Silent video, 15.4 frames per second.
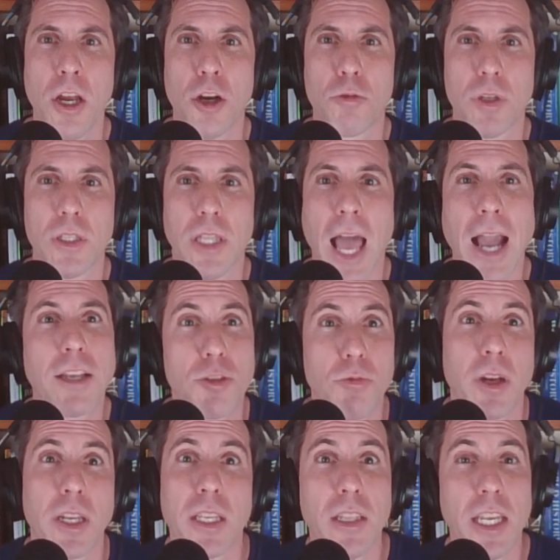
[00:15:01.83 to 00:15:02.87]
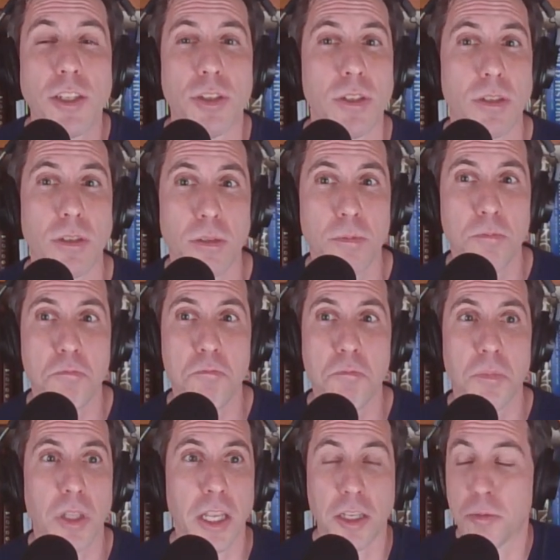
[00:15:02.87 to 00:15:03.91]
relaxed regulations,
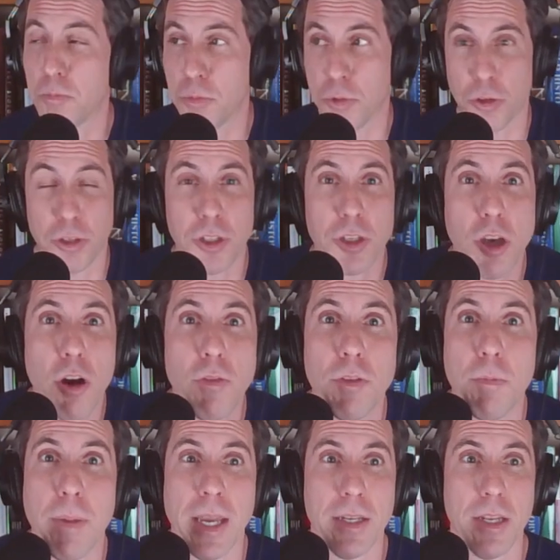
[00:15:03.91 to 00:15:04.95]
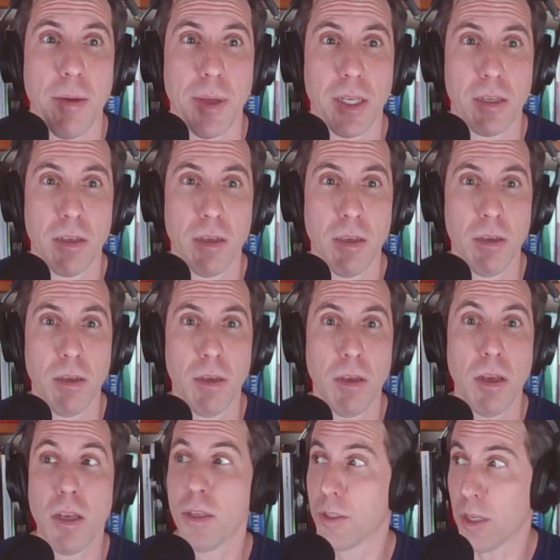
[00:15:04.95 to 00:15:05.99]
like during the COVID pandemic.
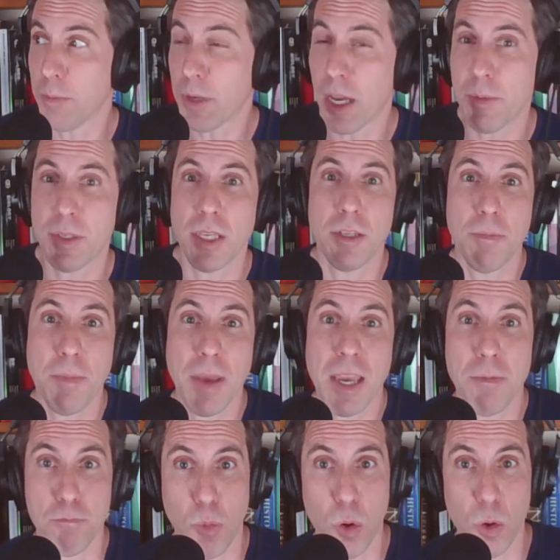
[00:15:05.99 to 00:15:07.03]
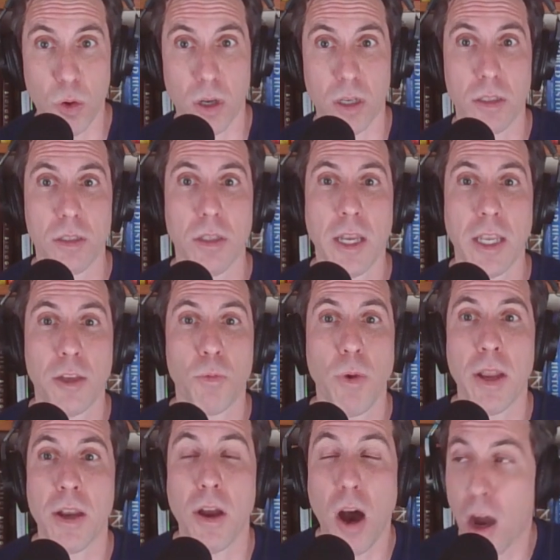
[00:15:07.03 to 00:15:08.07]
Sometimes they demand more, like
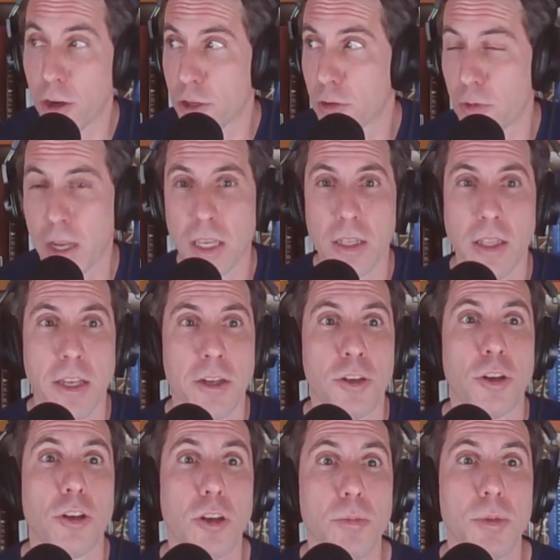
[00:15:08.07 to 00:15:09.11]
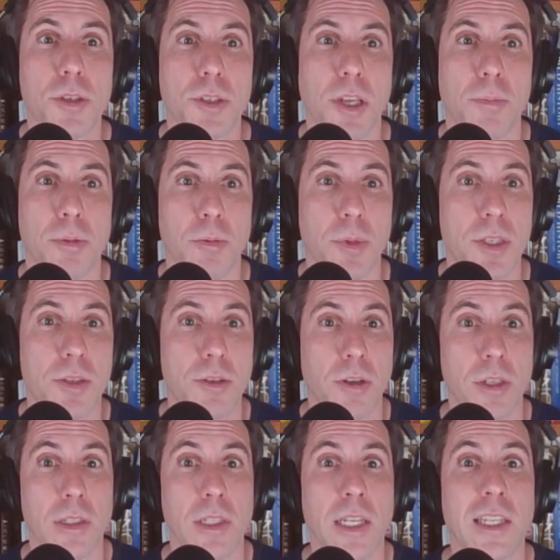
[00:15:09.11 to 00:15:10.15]
when underregulated herbal supplements started
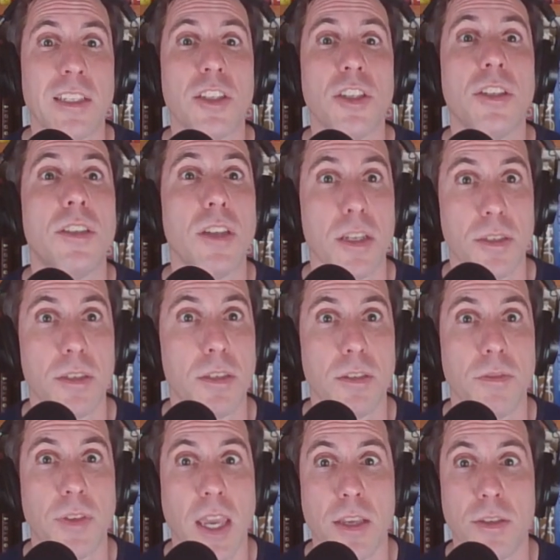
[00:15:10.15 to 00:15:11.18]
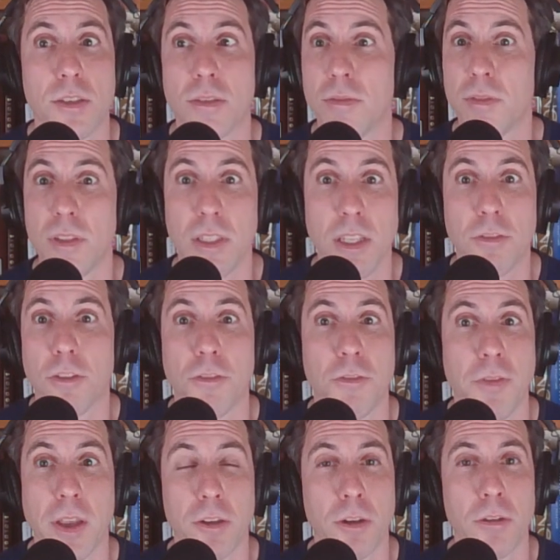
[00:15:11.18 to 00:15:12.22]
leading to dozens of cases of liver
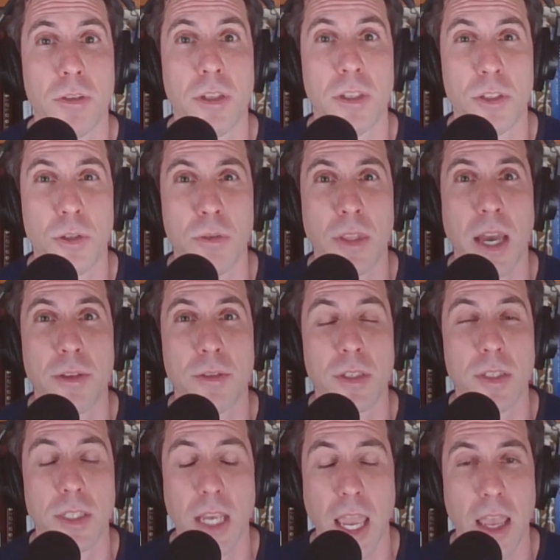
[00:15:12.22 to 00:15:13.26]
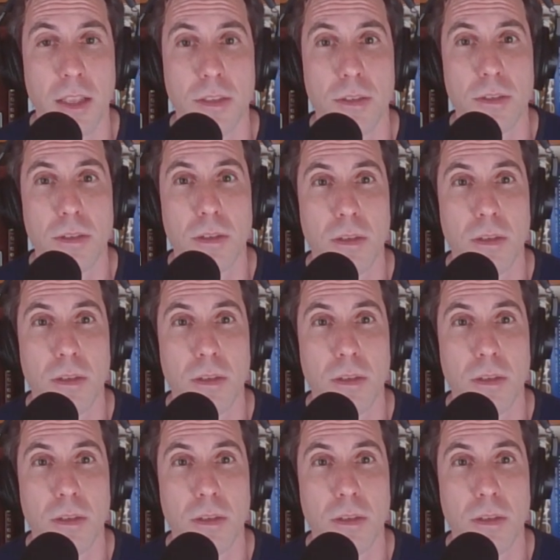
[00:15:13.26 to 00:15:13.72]
failure in the 2010s.